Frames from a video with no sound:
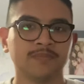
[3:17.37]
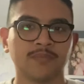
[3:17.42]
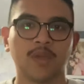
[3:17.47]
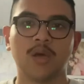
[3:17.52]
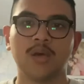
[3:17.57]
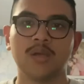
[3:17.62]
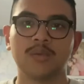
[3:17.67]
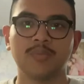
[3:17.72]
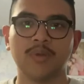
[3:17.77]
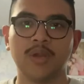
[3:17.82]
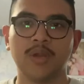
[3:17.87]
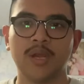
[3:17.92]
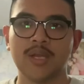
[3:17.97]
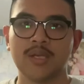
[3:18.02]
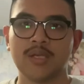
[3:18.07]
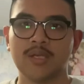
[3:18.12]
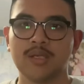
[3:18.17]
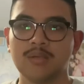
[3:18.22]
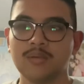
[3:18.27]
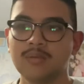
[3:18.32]

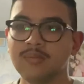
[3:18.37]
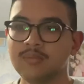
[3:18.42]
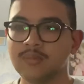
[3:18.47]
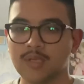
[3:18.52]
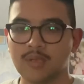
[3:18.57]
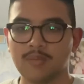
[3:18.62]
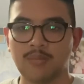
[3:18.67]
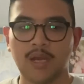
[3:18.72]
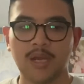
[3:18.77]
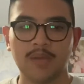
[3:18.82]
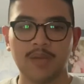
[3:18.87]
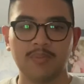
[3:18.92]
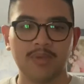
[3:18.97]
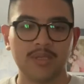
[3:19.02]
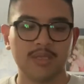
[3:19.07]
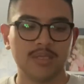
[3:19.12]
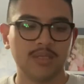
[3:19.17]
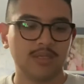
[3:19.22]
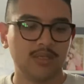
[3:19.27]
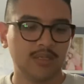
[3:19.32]
unbranded in my
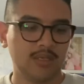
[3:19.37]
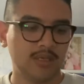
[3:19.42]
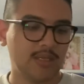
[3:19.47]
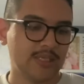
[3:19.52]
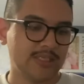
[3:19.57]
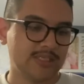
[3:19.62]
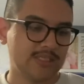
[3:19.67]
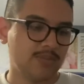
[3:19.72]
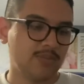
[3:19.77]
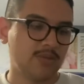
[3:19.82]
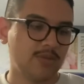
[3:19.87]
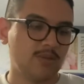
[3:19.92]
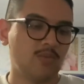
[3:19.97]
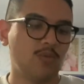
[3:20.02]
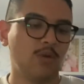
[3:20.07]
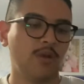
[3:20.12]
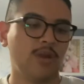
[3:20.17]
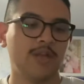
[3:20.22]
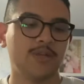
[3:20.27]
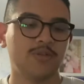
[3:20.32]
opinion, you know, like some of the
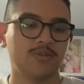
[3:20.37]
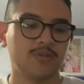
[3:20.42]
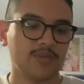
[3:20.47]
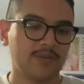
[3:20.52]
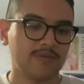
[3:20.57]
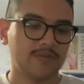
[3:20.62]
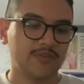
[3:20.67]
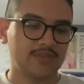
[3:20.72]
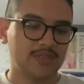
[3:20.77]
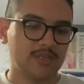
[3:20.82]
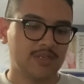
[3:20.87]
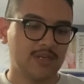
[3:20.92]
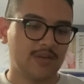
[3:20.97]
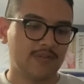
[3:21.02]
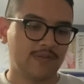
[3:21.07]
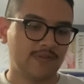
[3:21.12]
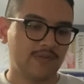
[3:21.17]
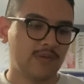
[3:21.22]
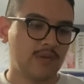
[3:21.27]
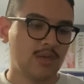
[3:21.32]
more entry level
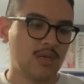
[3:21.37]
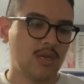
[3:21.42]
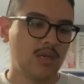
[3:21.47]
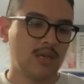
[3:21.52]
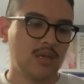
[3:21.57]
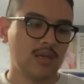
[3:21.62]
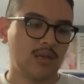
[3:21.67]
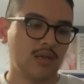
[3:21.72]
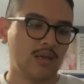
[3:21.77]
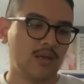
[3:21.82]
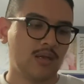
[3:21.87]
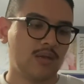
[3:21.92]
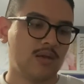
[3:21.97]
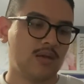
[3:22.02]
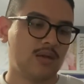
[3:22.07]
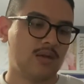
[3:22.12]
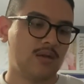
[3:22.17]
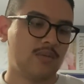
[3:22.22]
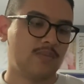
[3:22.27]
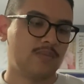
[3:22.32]
stuff.
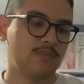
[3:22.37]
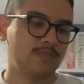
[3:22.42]
Um,